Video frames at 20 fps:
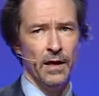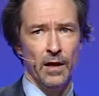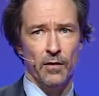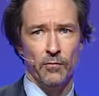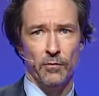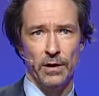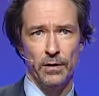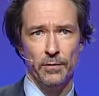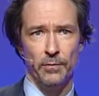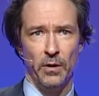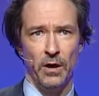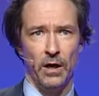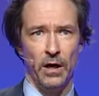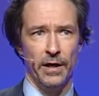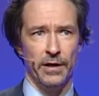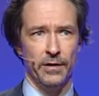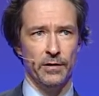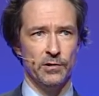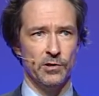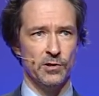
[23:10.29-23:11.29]

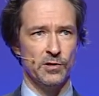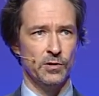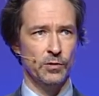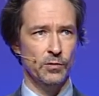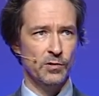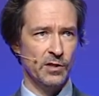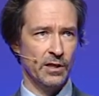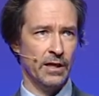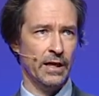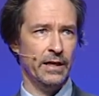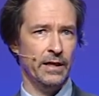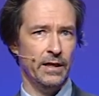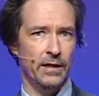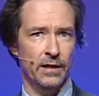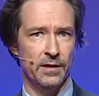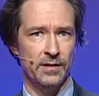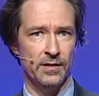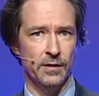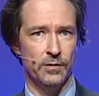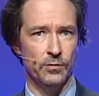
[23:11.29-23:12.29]
whereby you're just using
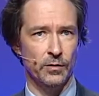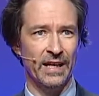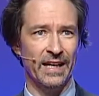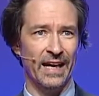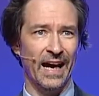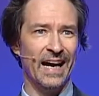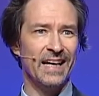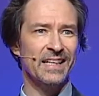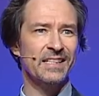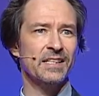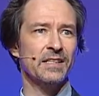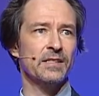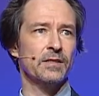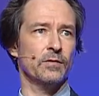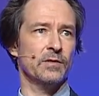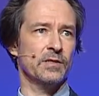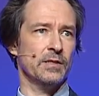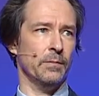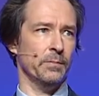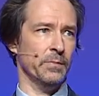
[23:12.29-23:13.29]
identity to get access
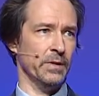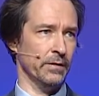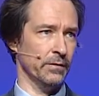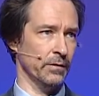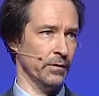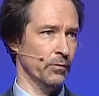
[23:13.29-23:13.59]
to something.